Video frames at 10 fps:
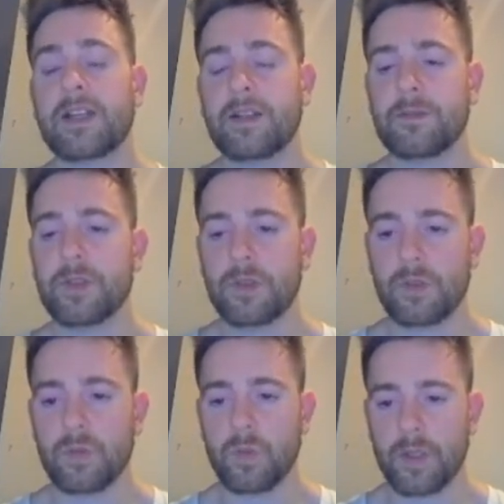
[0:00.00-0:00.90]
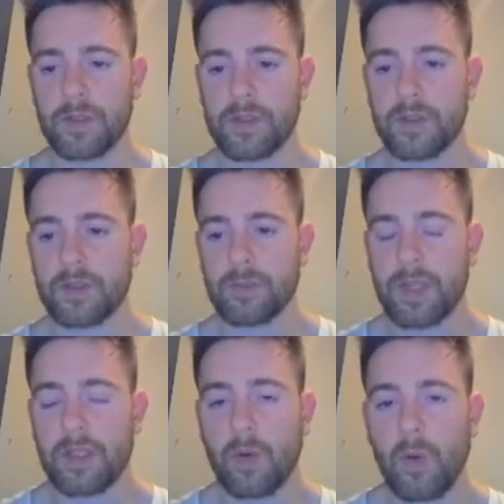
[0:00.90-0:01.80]
if you were to use
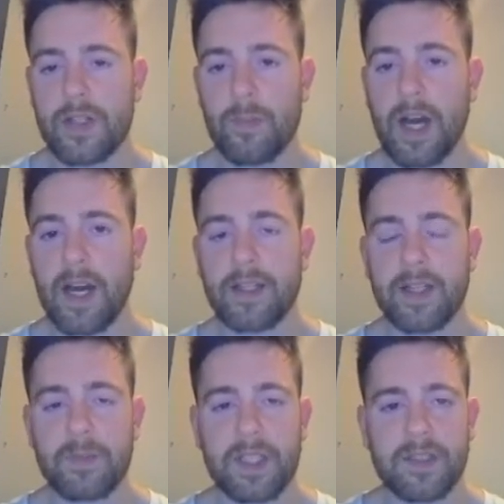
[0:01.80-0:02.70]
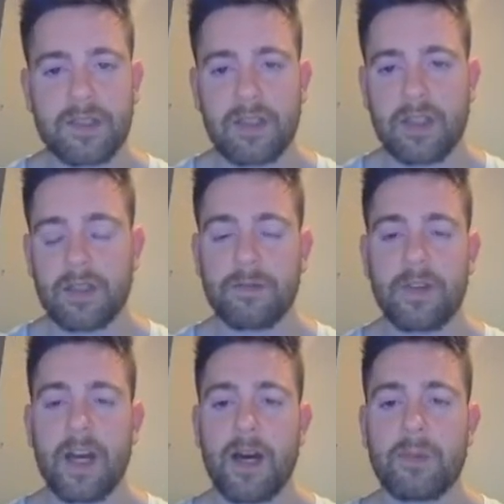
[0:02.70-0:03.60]
Bitcoin to buy them. It's
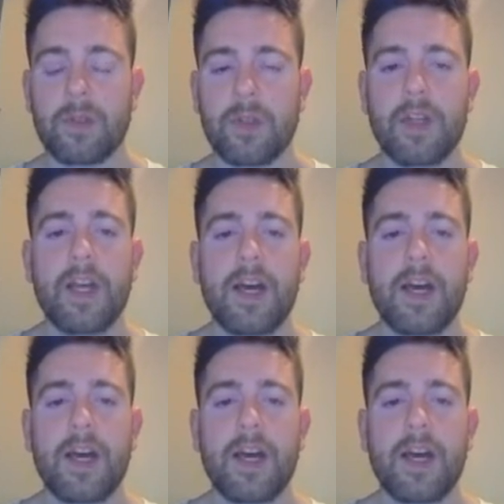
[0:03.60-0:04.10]
phenomenal.